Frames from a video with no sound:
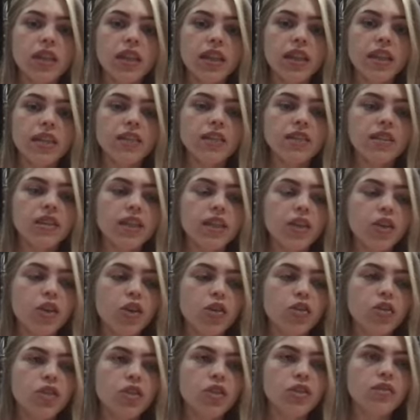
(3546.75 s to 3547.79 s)
It's the
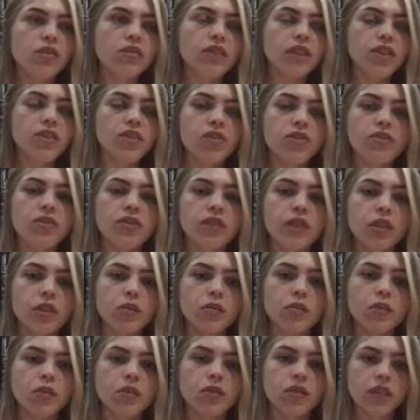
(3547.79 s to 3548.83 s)
horror feature
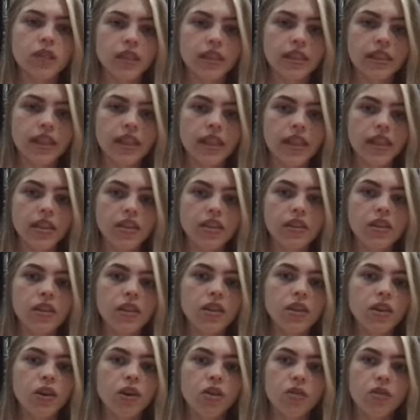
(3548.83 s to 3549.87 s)
film The Cellar
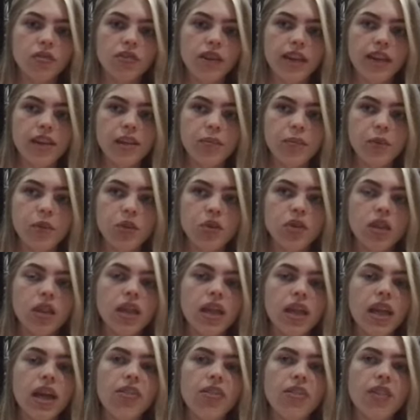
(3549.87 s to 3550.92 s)
on Facebook,
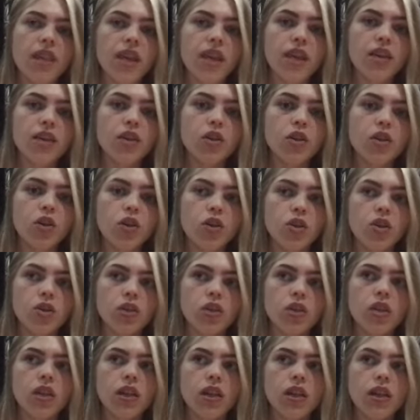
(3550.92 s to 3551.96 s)
and then
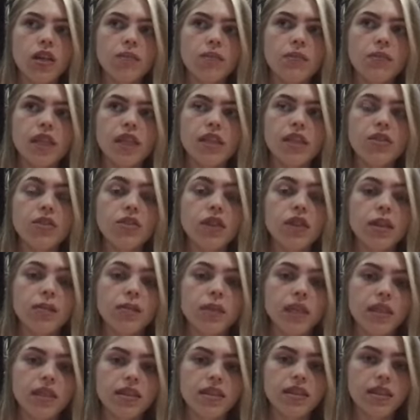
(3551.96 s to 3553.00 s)
on Instagram
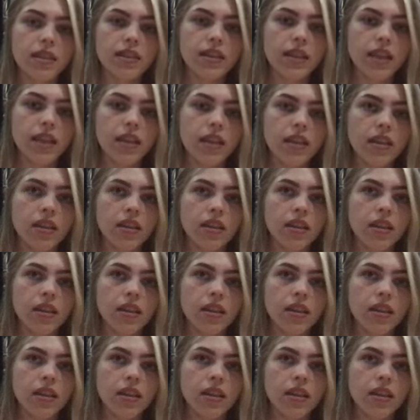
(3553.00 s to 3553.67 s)
it's The Cellar.